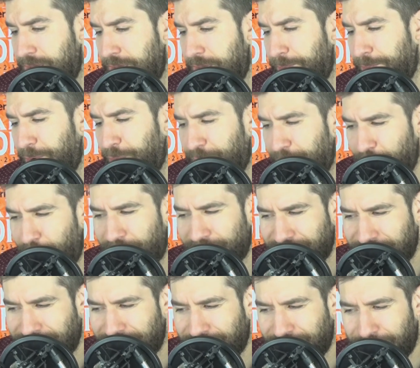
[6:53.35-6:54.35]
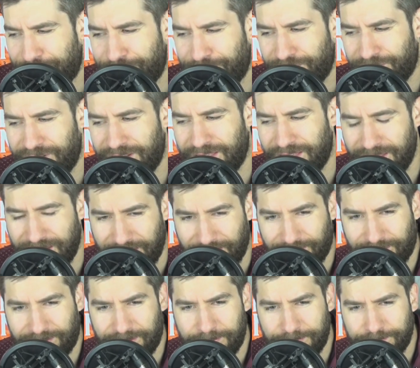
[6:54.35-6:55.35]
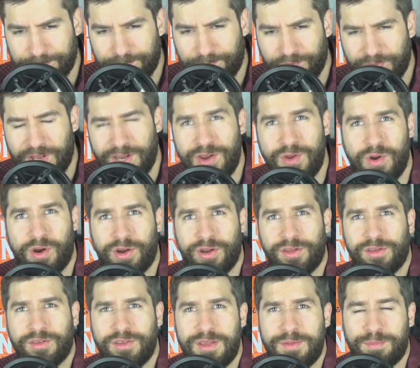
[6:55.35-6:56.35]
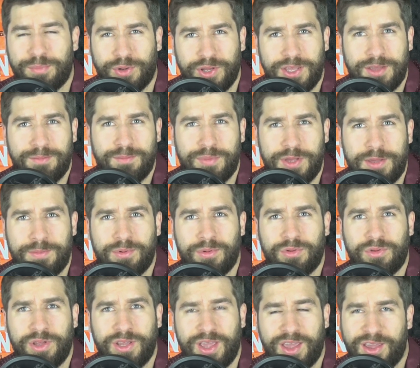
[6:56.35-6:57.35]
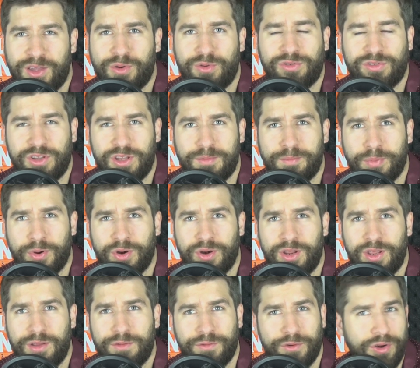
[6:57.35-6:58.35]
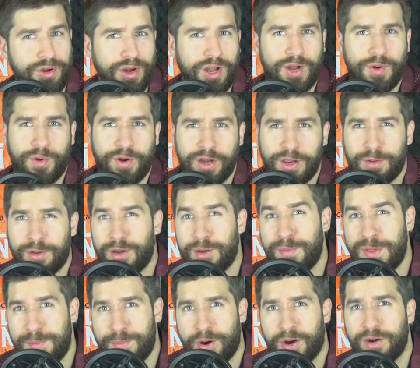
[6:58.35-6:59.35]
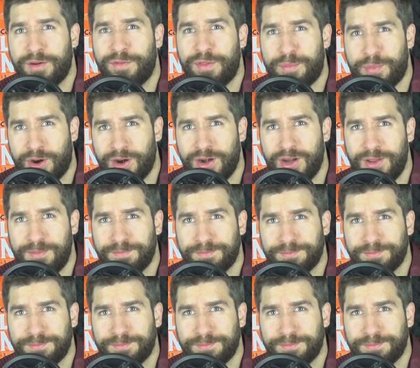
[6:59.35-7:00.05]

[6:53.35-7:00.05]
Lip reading: But when watching stuff like this, can you honestly blame people like AOC and Bernie for not wanting to be part of the party?